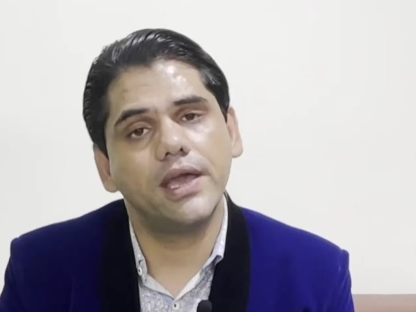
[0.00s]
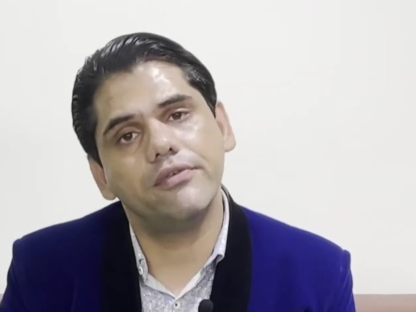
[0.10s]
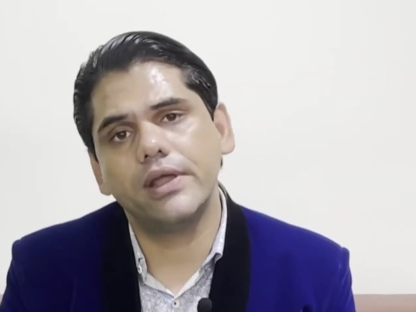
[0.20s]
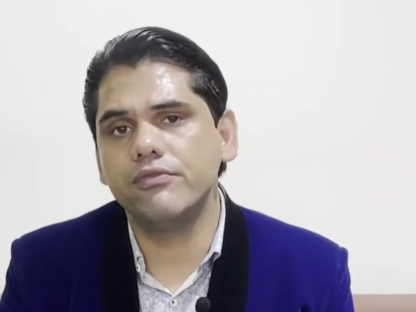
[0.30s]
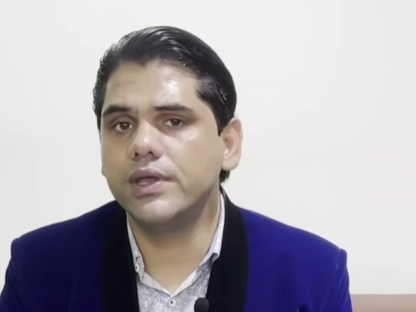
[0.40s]
have,
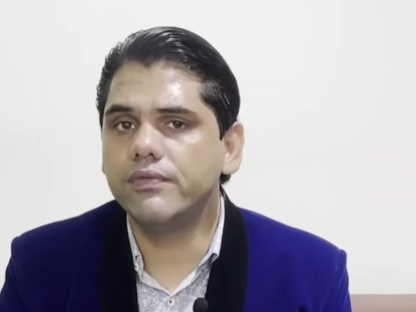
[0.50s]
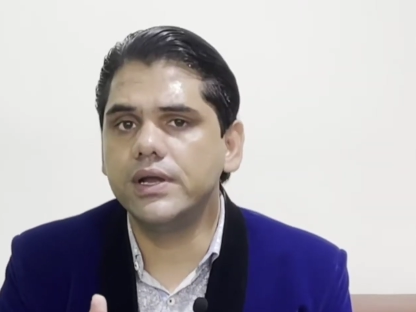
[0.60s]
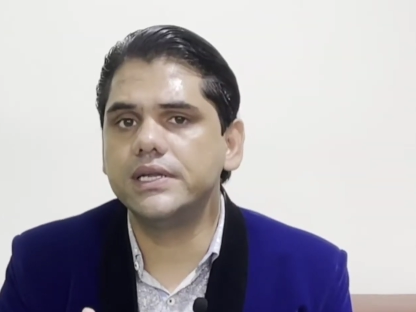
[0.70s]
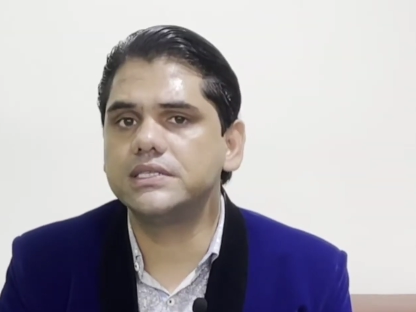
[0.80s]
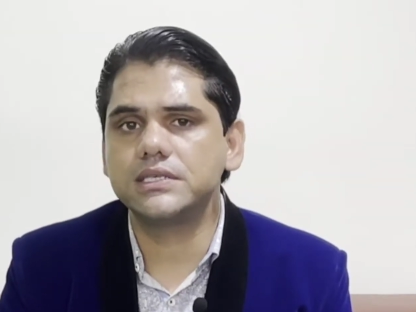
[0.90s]
and we
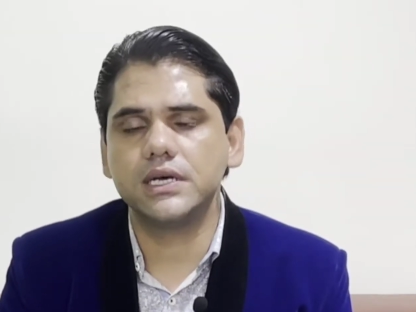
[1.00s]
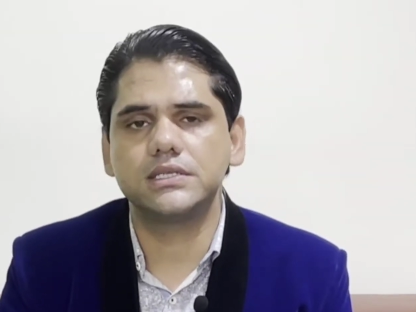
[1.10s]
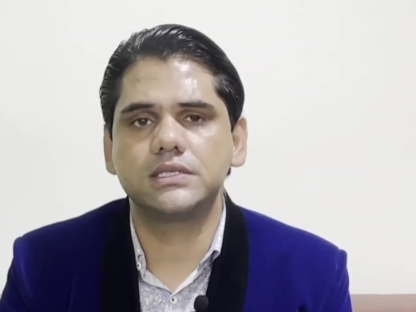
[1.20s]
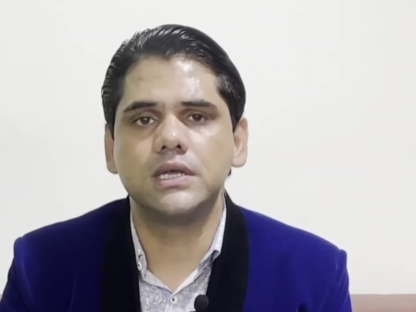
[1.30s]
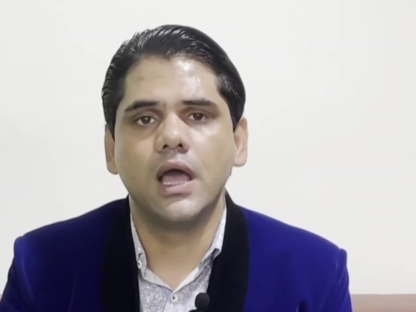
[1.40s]
will
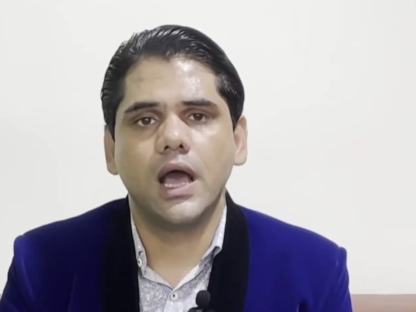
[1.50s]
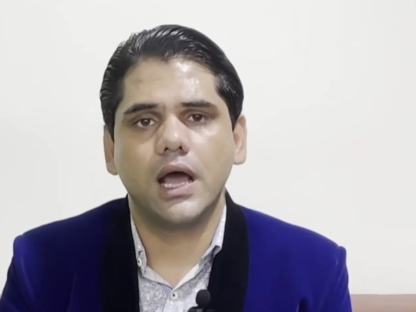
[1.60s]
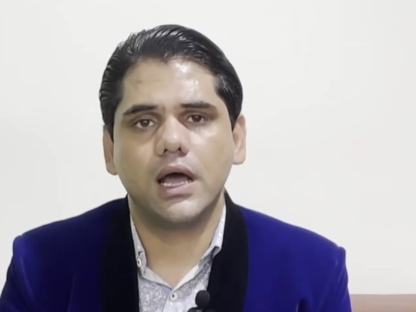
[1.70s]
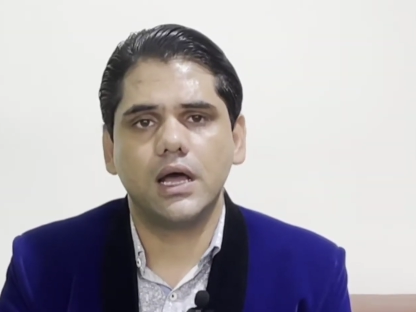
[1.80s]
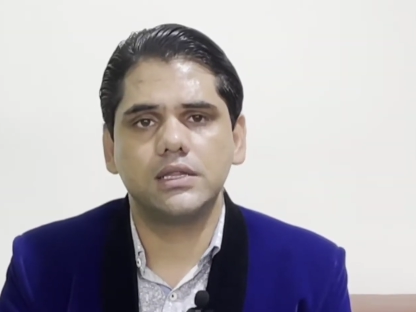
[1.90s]
discuss
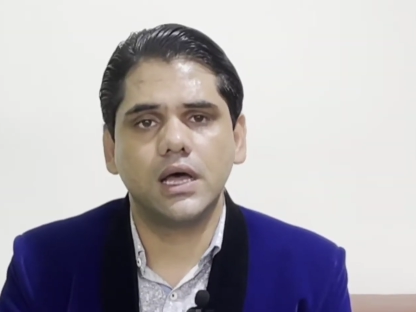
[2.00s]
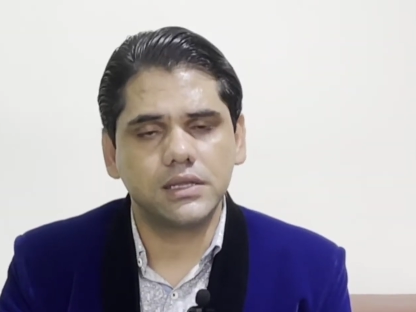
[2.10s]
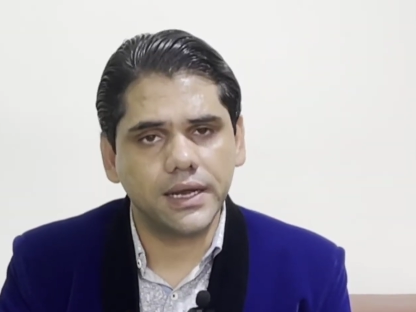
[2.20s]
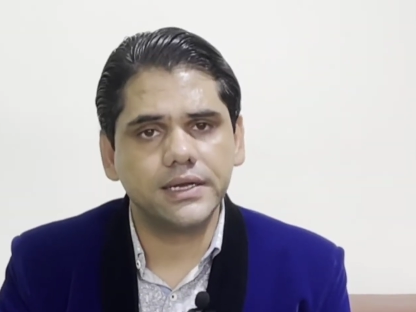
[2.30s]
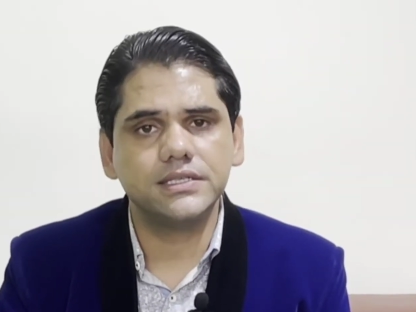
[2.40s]
the
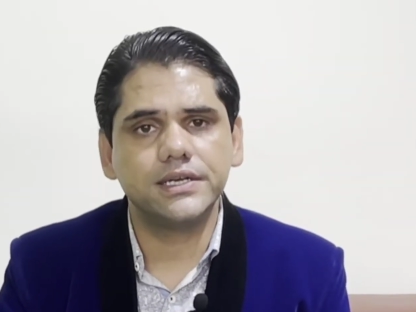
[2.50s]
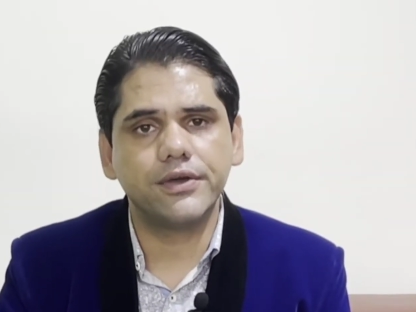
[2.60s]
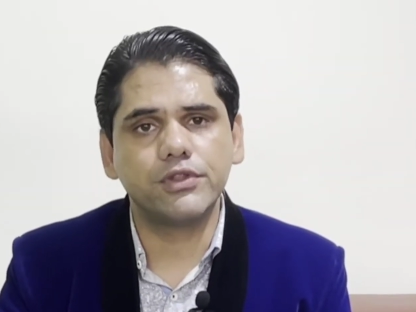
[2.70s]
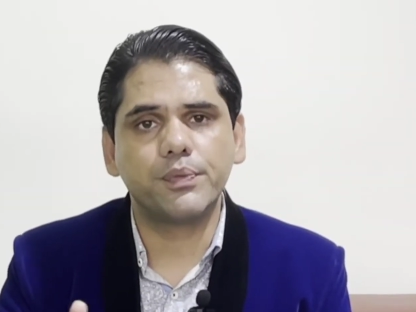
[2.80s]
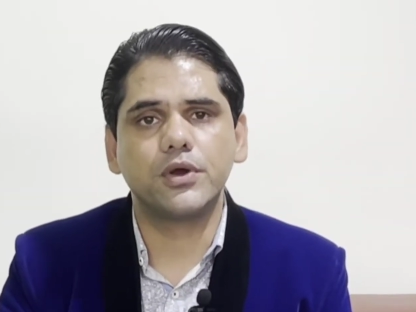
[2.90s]
authenticity
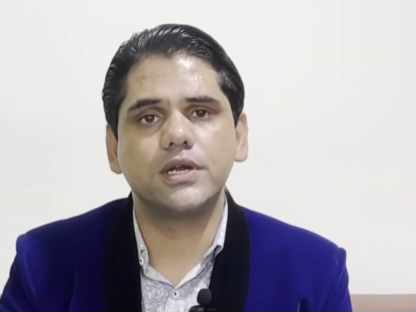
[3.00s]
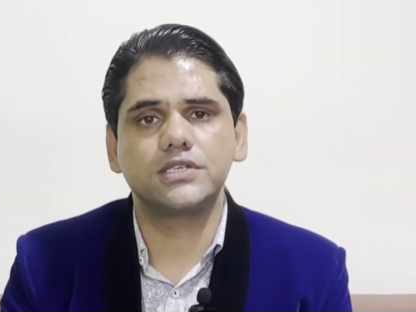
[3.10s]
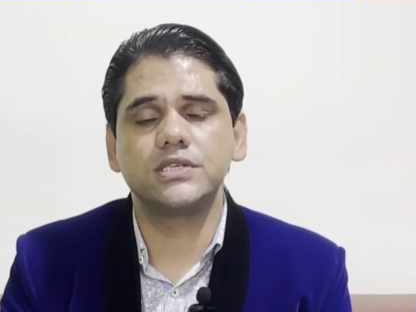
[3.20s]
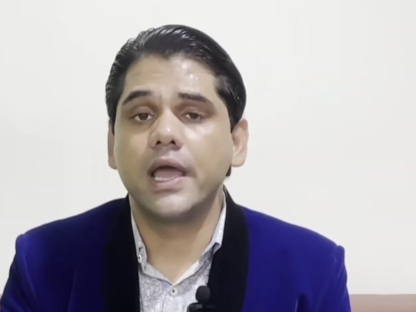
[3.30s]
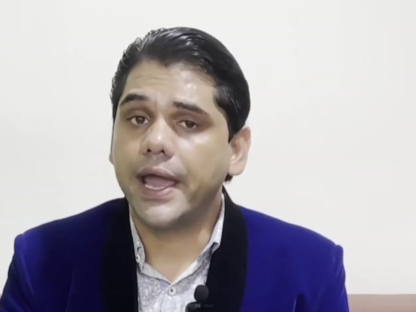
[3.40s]
of the
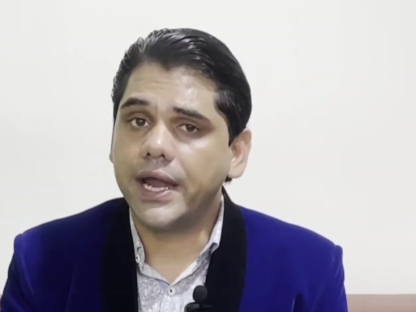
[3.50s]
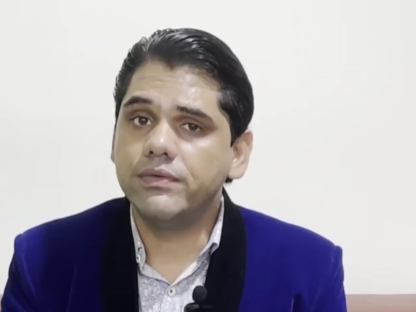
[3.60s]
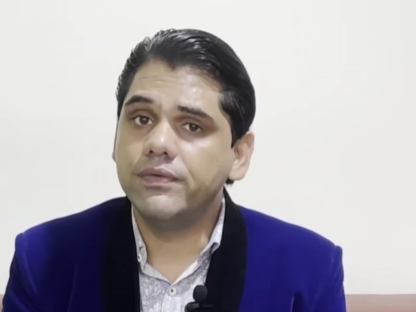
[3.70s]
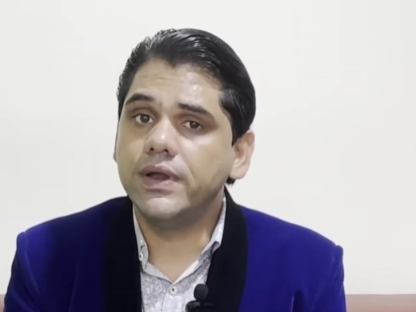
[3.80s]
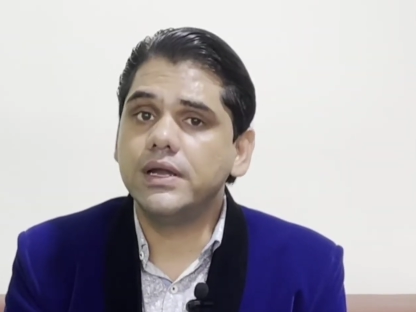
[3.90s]
products and
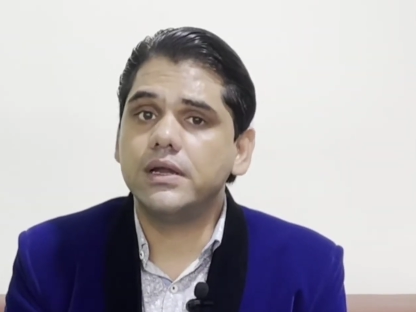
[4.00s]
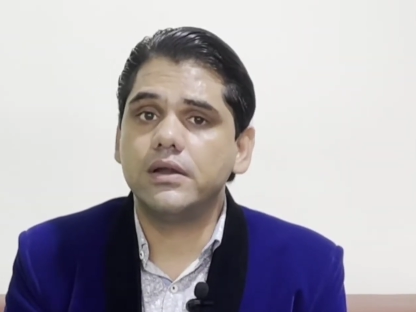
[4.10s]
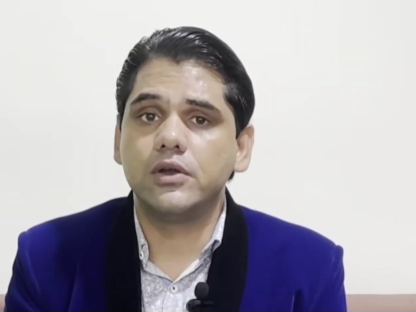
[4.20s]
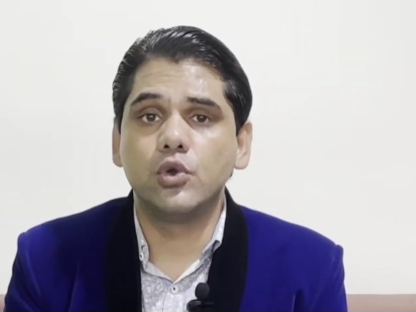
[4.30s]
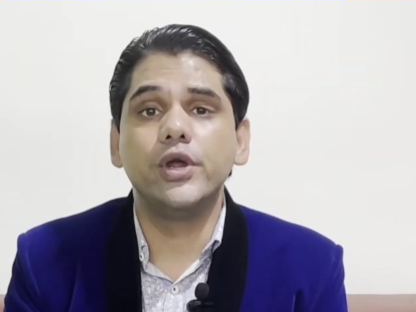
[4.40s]
we will
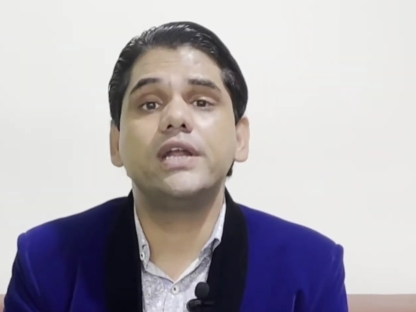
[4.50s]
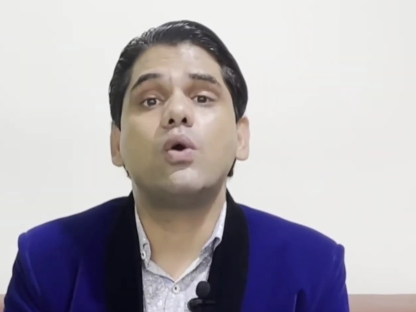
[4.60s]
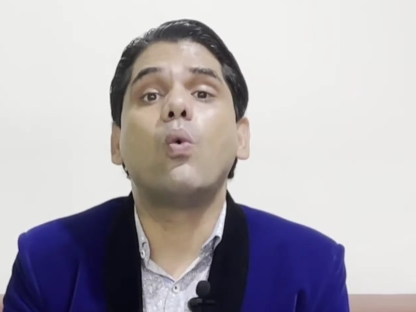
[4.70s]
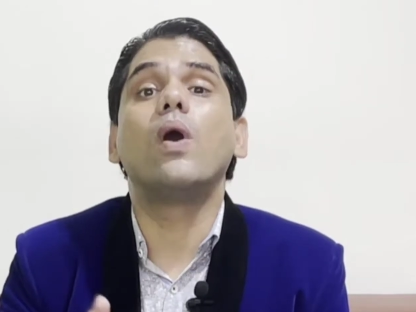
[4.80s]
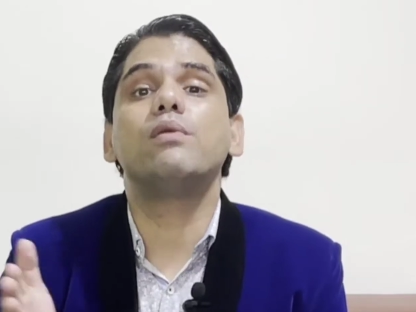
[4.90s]
do
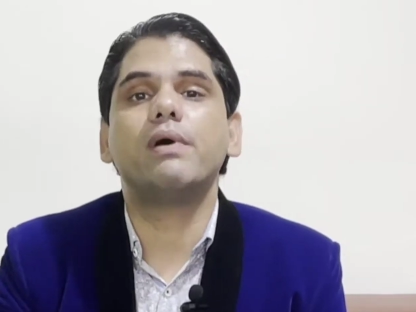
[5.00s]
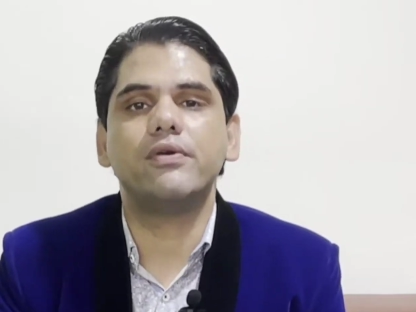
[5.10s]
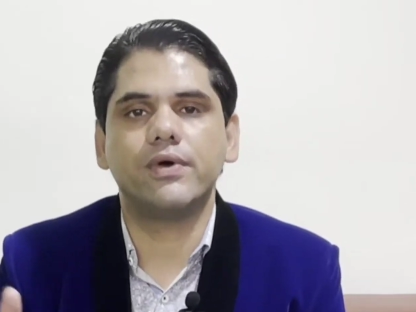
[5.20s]
it one by